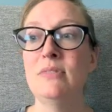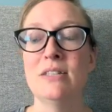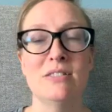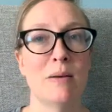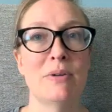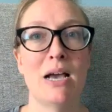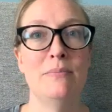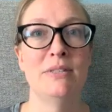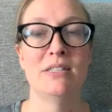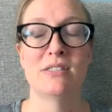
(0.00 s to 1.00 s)

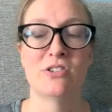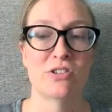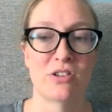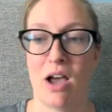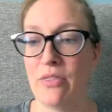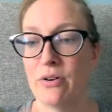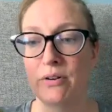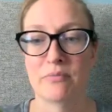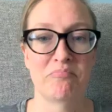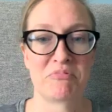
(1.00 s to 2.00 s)
Sometimes it's just
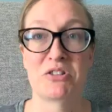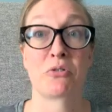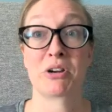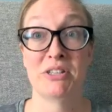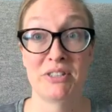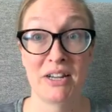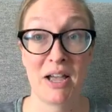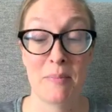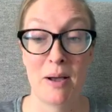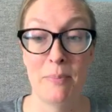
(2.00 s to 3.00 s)
other stories that
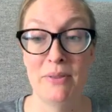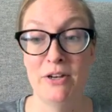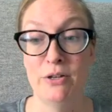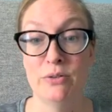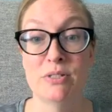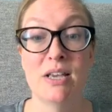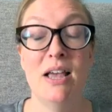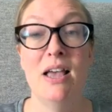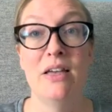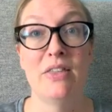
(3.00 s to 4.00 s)
come up in the news
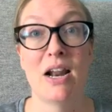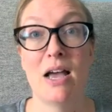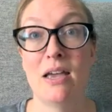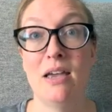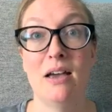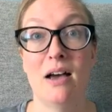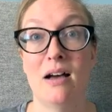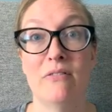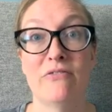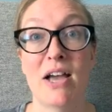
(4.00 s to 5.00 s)
that
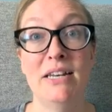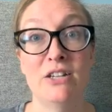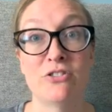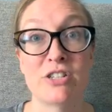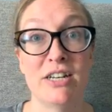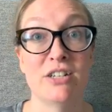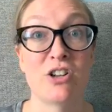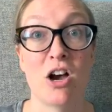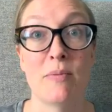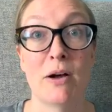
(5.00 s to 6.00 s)
I find interesting to
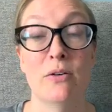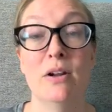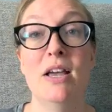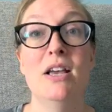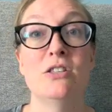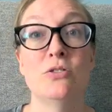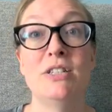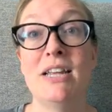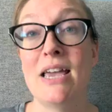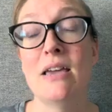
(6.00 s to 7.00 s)
talk about. So
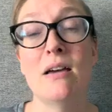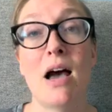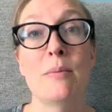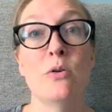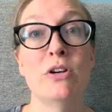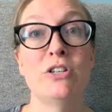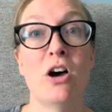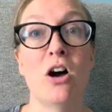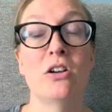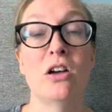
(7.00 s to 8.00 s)
today I'm going to
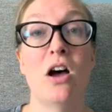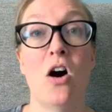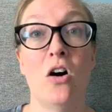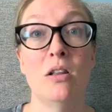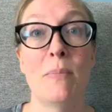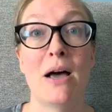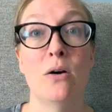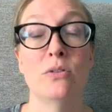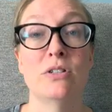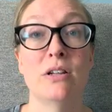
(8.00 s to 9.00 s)
talk all
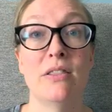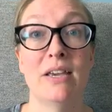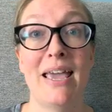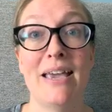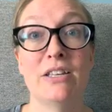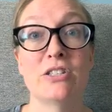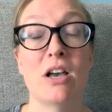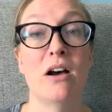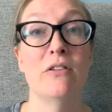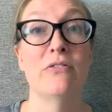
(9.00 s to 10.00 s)
about the case
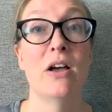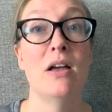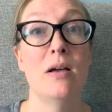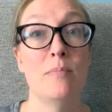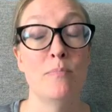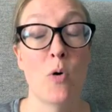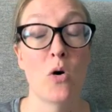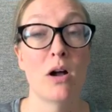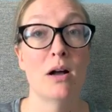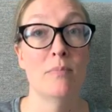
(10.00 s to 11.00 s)
of Maura